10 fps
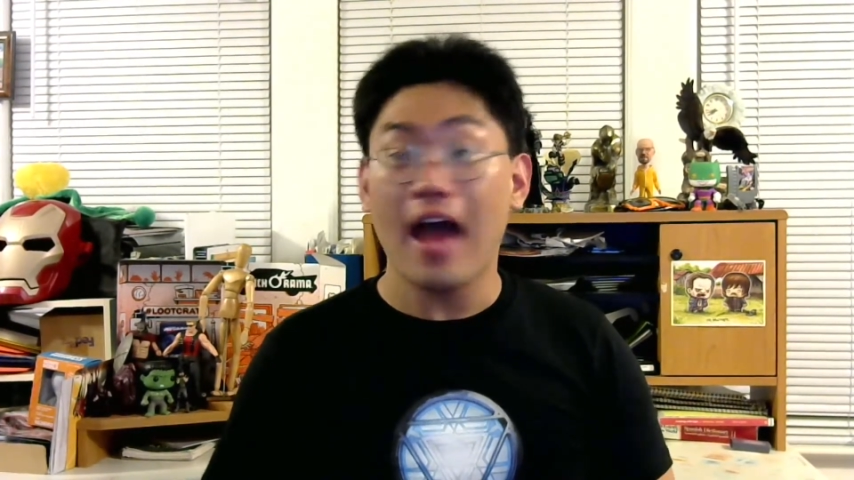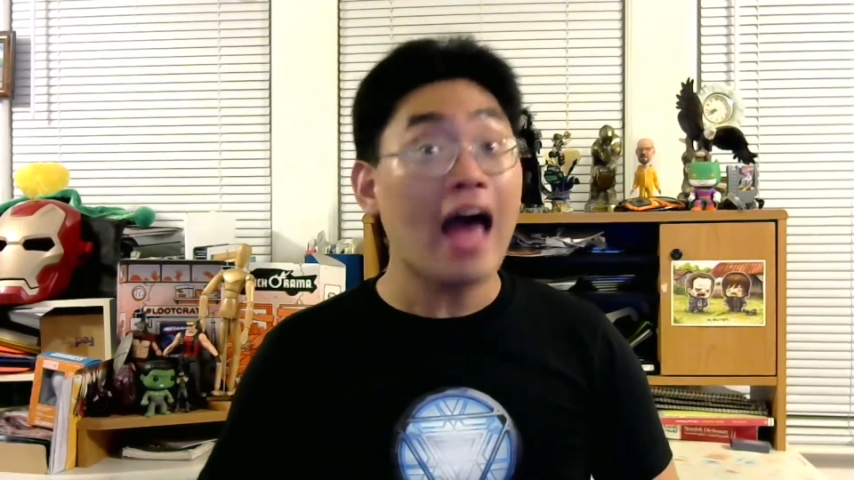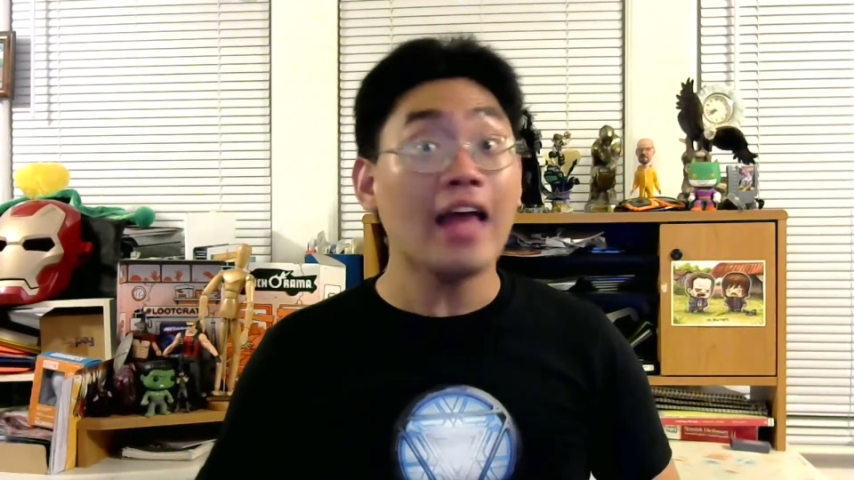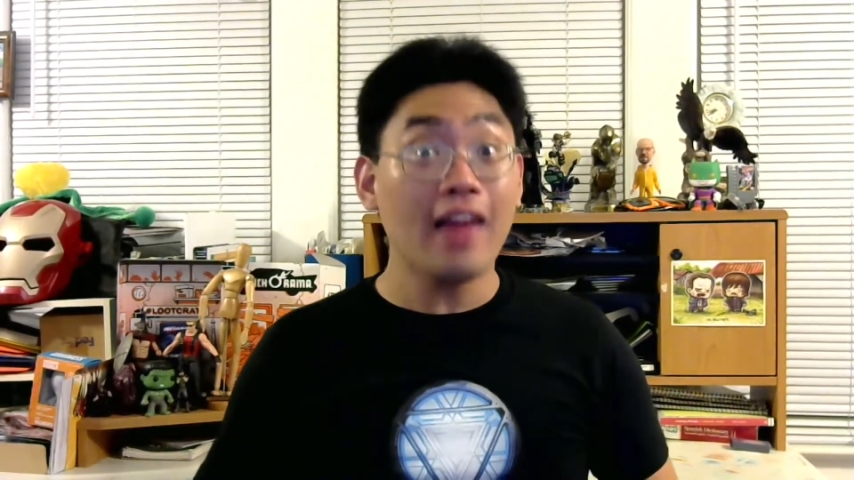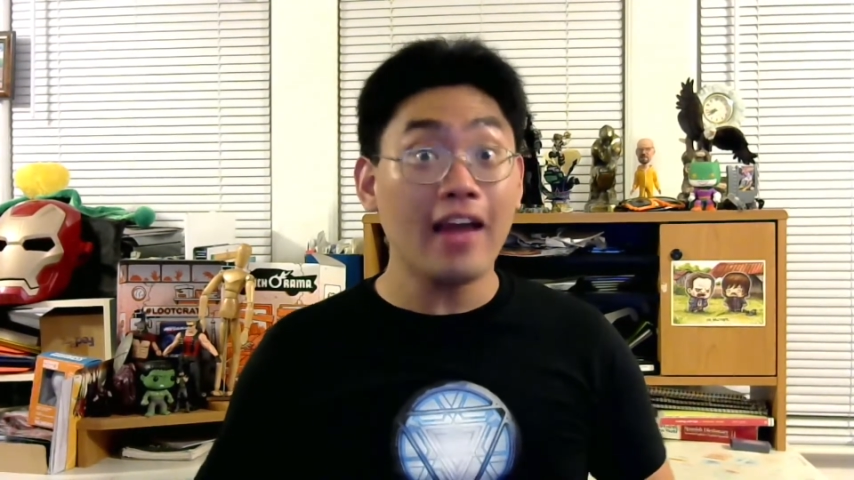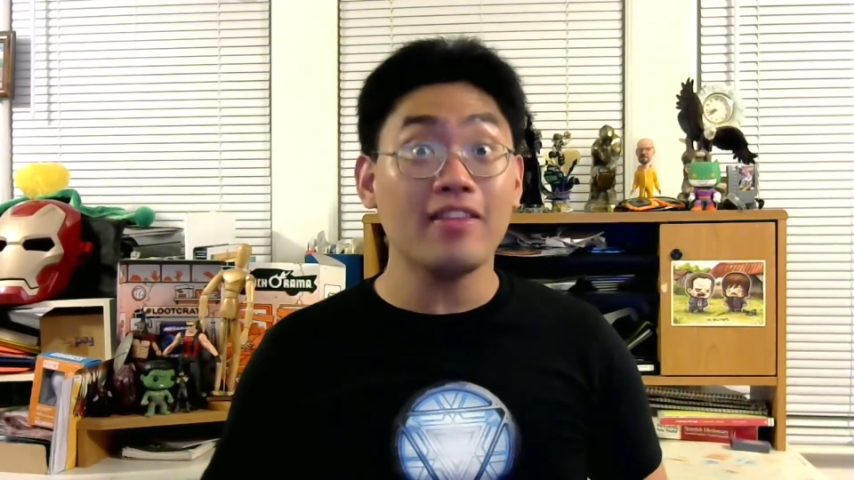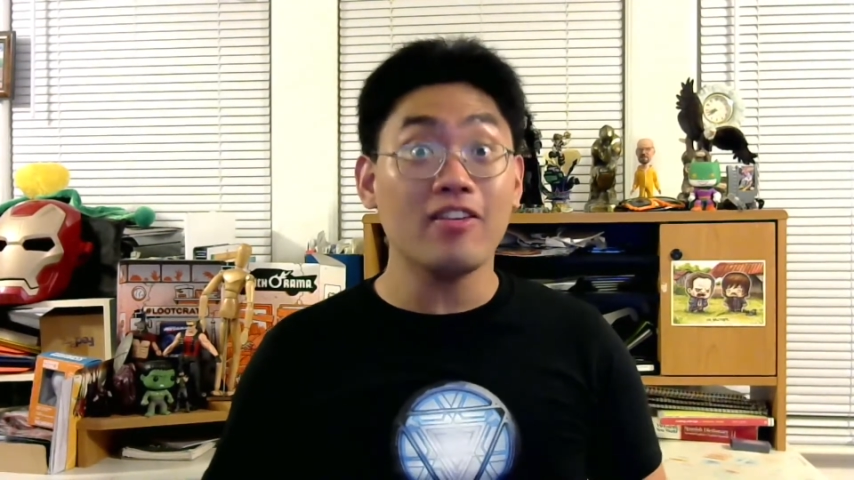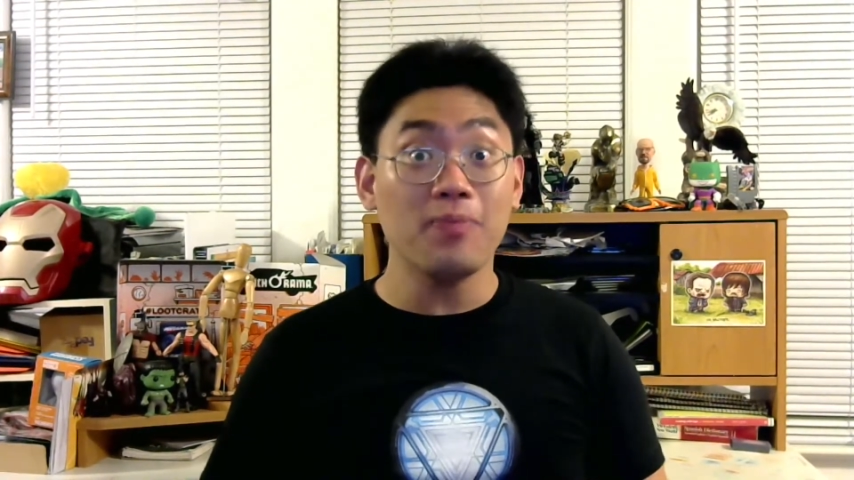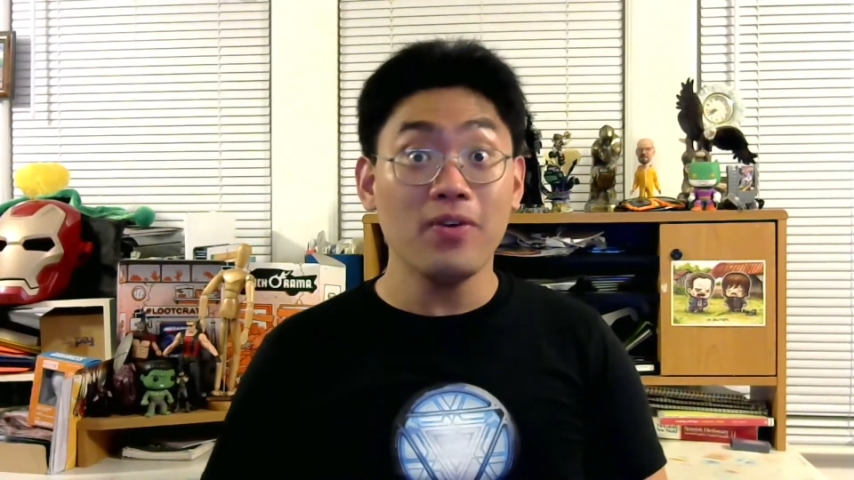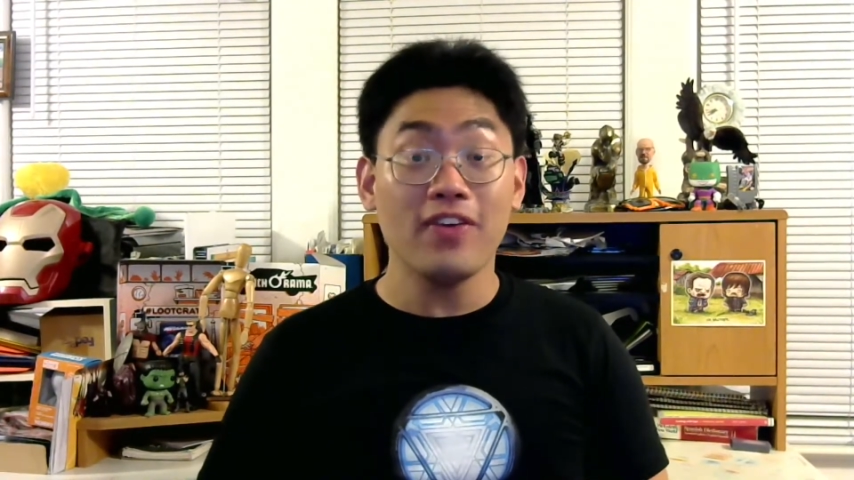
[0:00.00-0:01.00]
I like
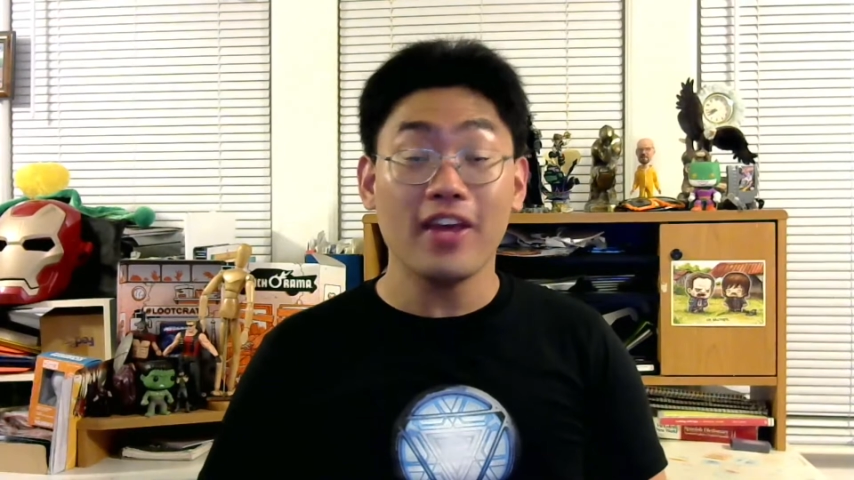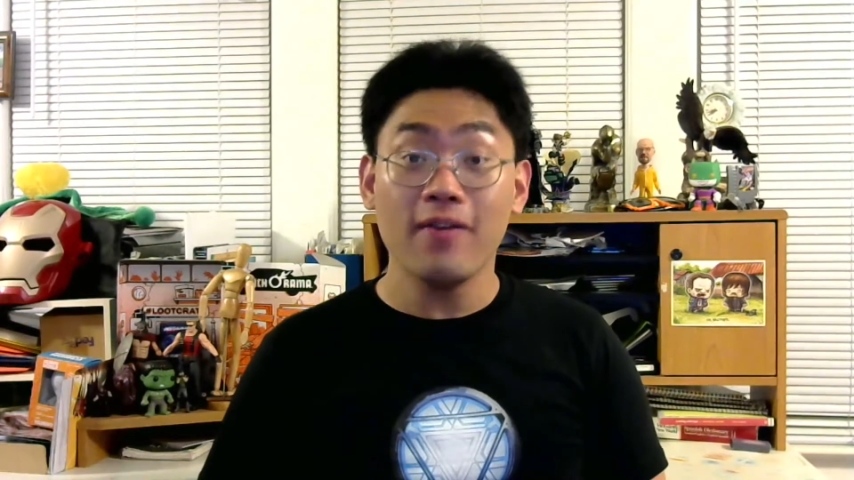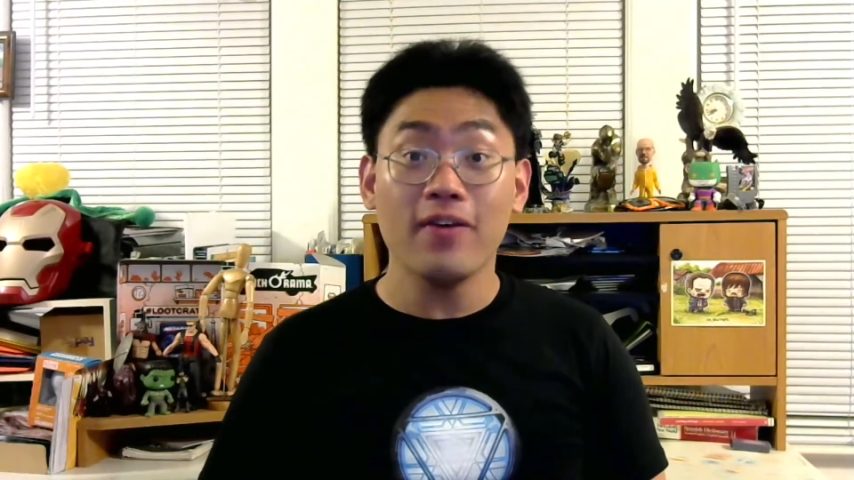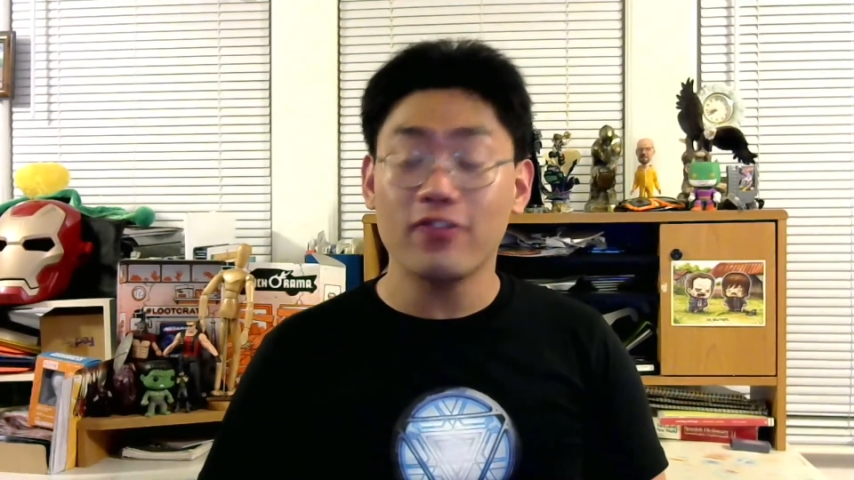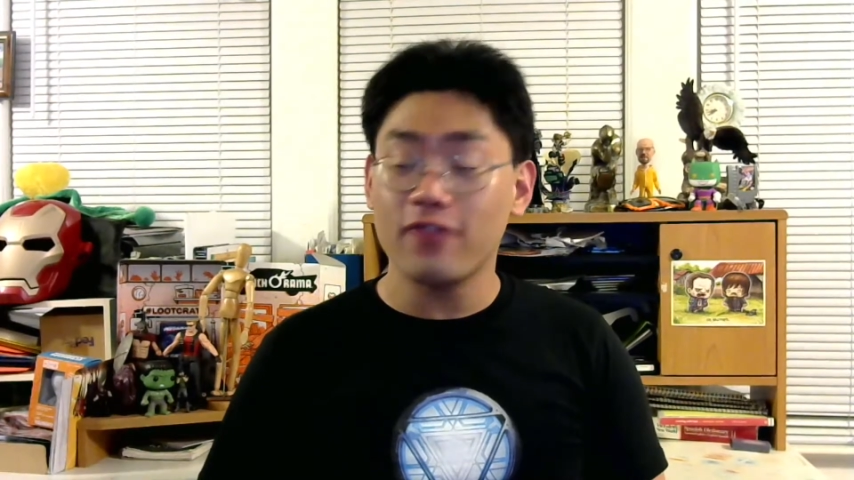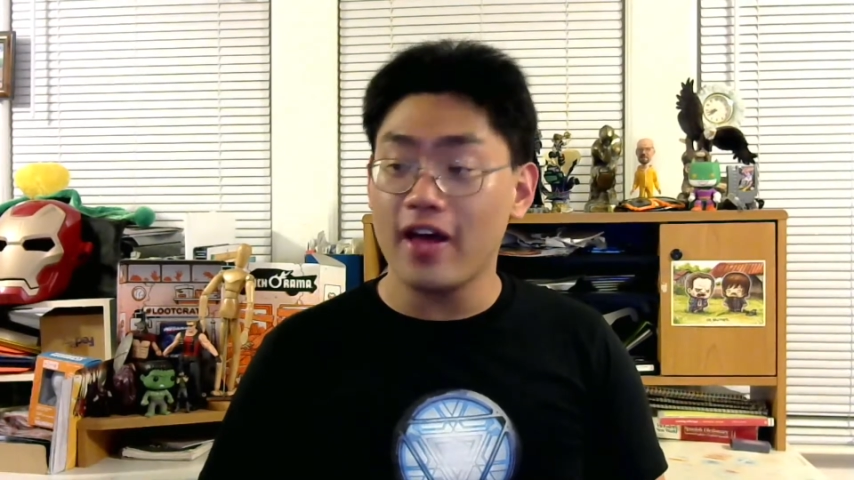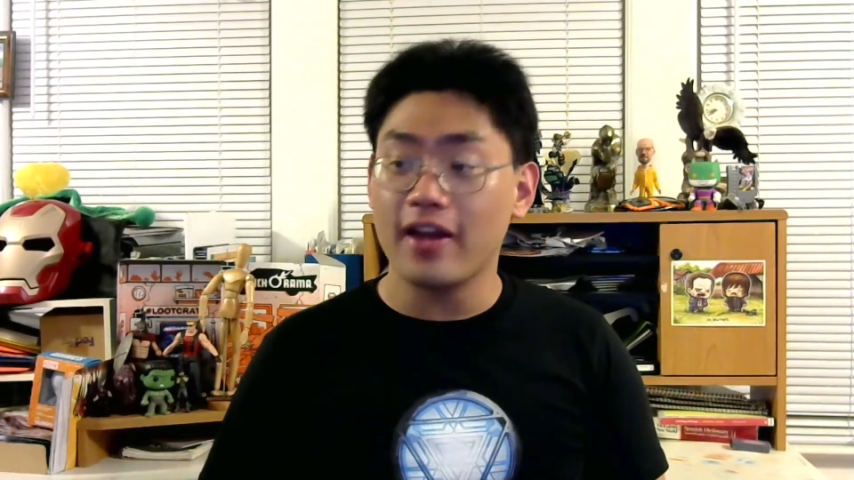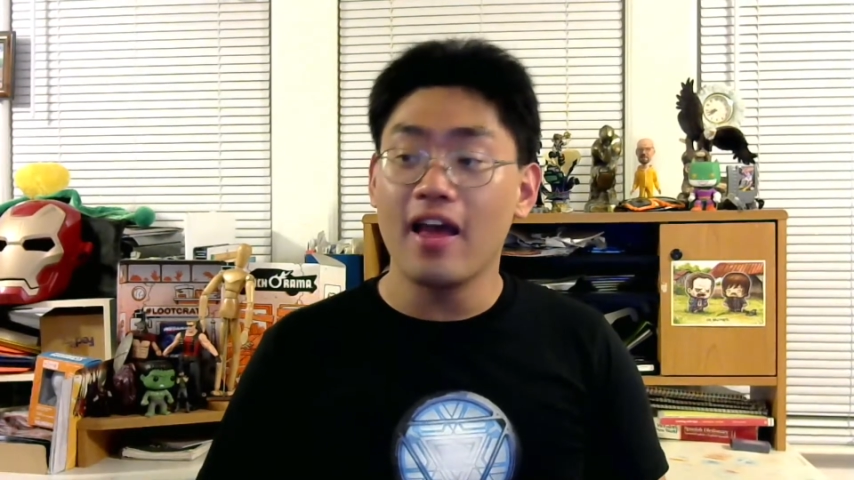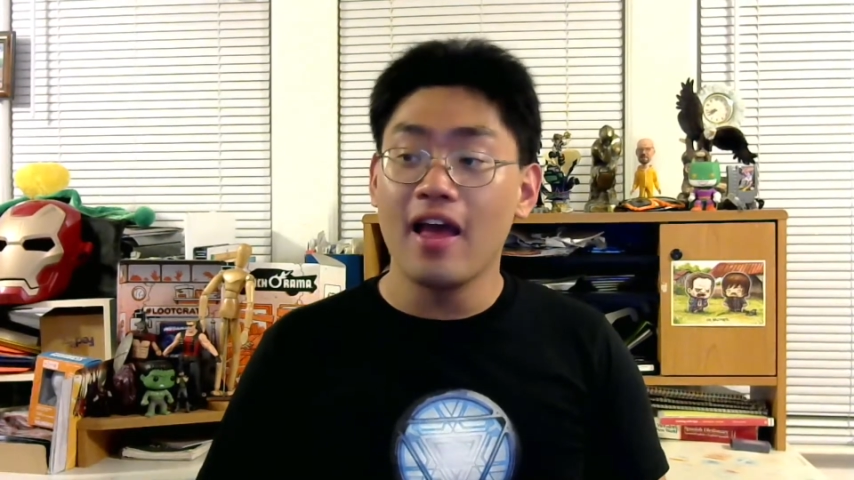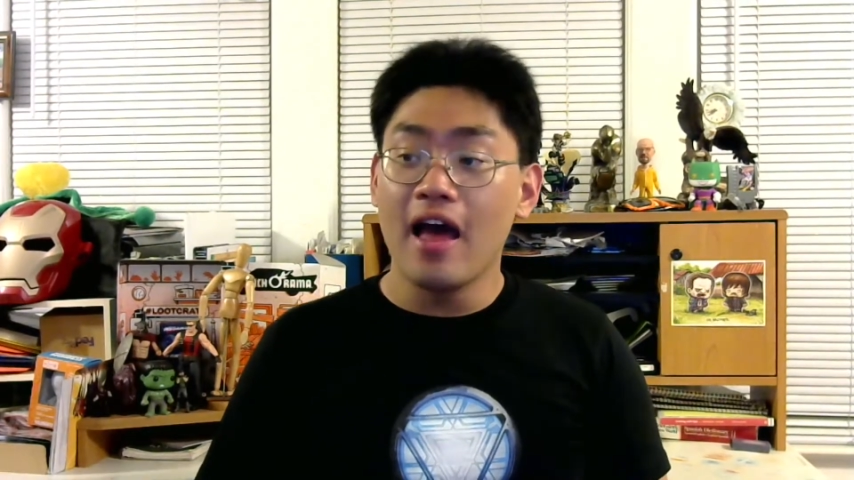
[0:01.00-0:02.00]
this movie. It was fun.